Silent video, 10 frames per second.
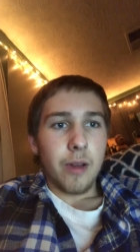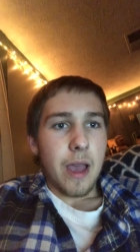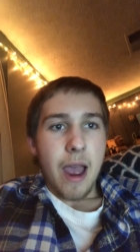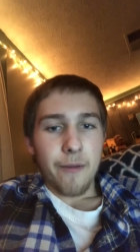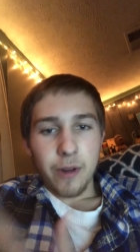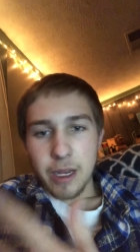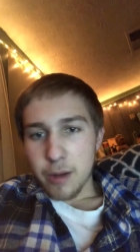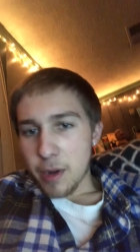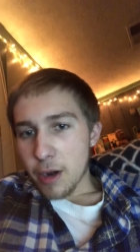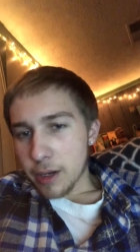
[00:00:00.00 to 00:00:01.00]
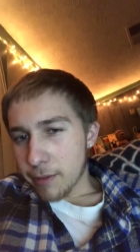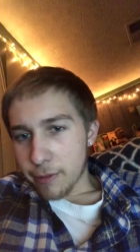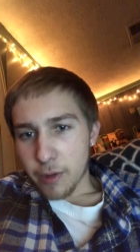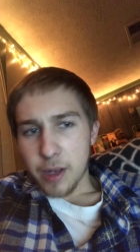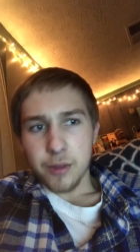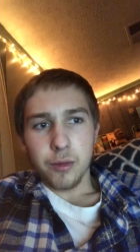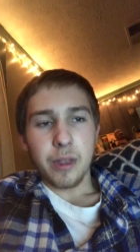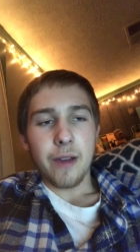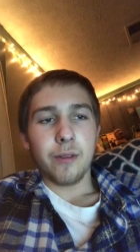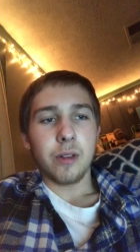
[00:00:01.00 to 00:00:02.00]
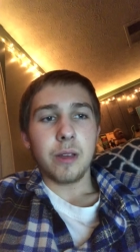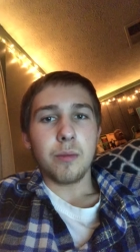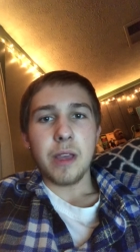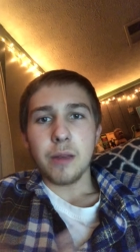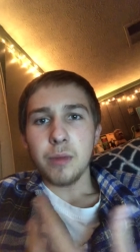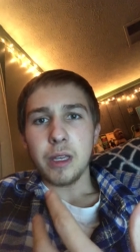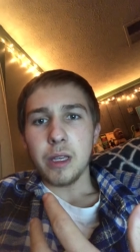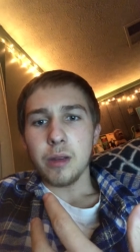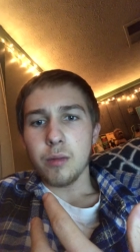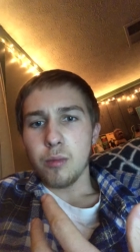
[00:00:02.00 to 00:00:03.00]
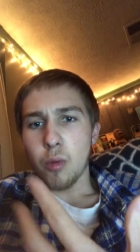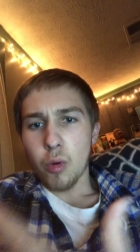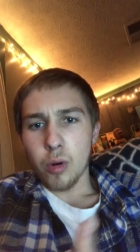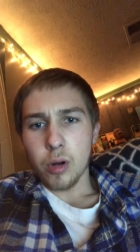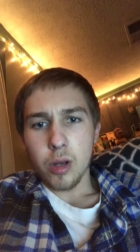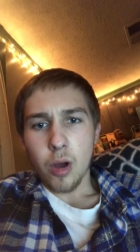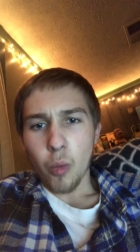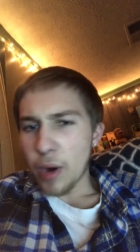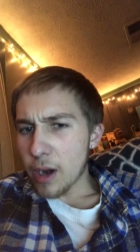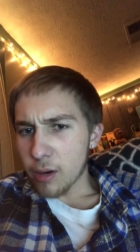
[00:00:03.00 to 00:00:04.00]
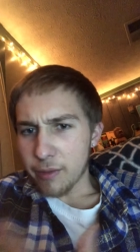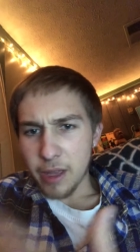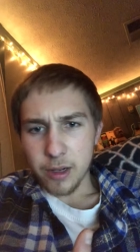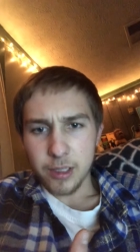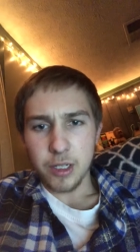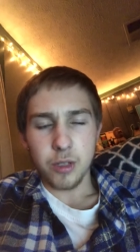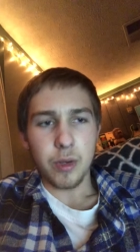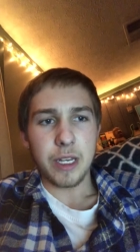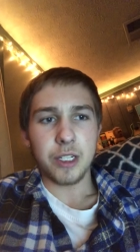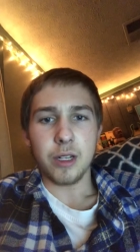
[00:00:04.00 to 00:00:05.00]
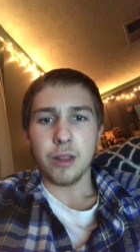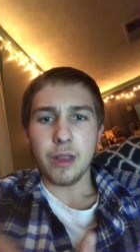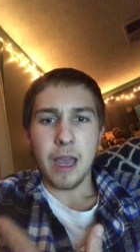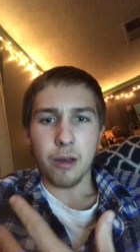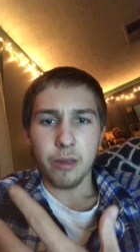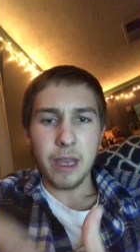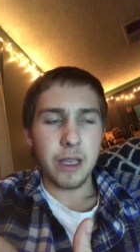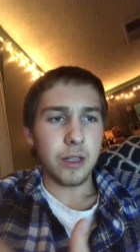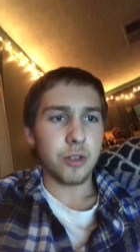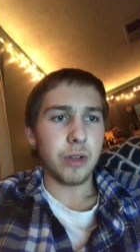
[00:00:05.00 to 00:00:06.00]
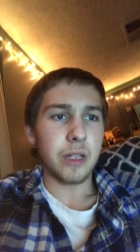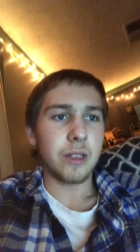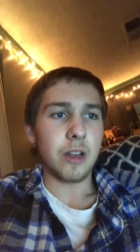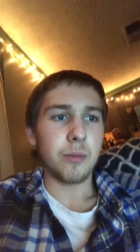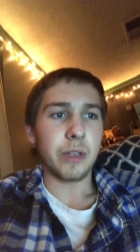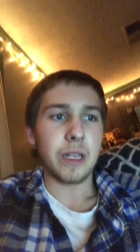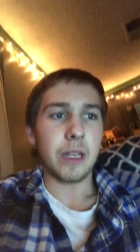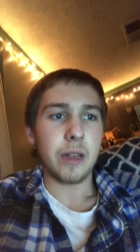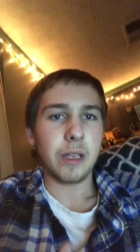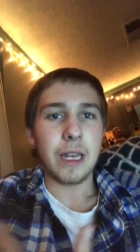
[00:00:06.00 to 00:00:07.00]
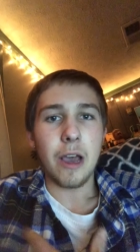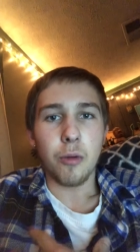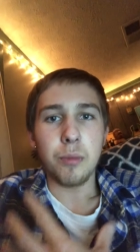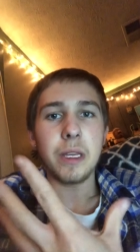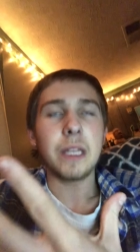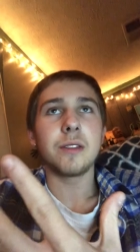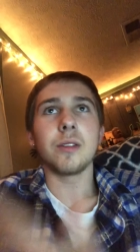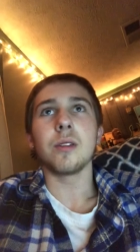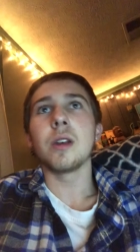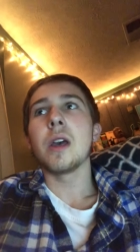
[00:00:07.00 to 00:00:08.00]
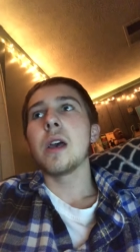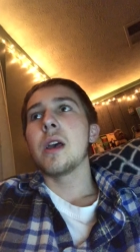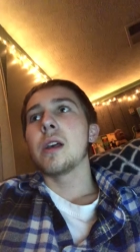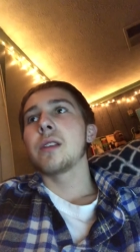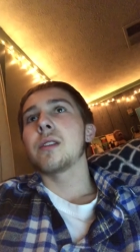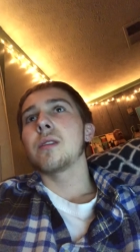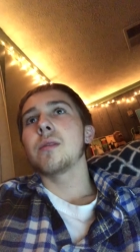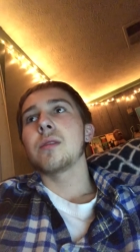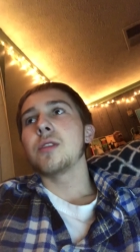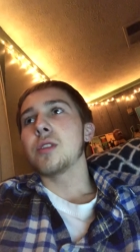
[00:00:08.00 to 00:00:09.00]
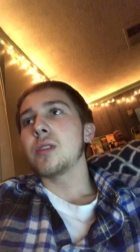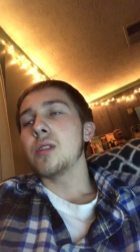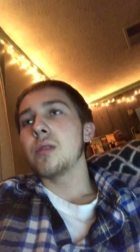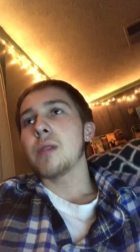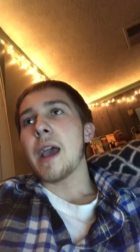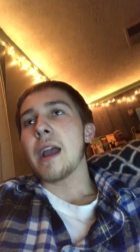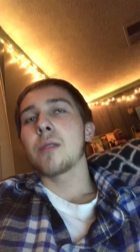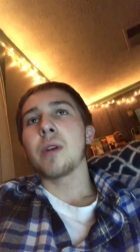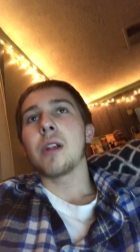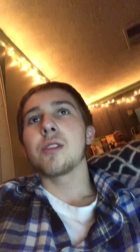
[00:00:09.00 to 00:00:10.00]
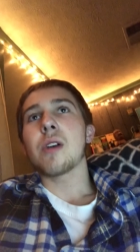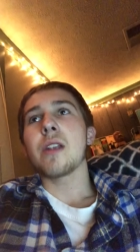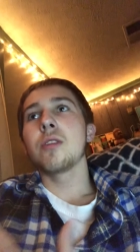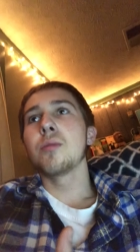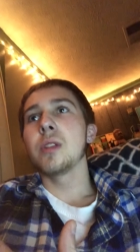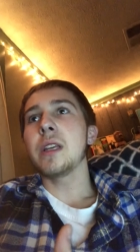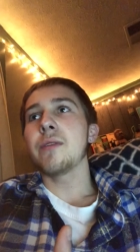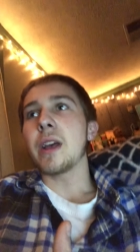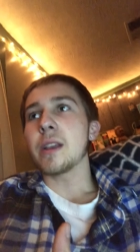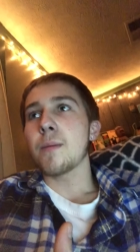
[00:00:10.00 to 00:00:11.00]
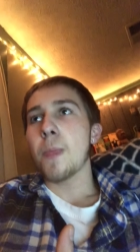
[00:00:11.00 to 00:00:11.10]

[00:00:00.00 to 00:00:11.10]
African American friends will definitely make me more aware of their situation and how they get treated terribly, and it can help me to just act better. So I do believe, like,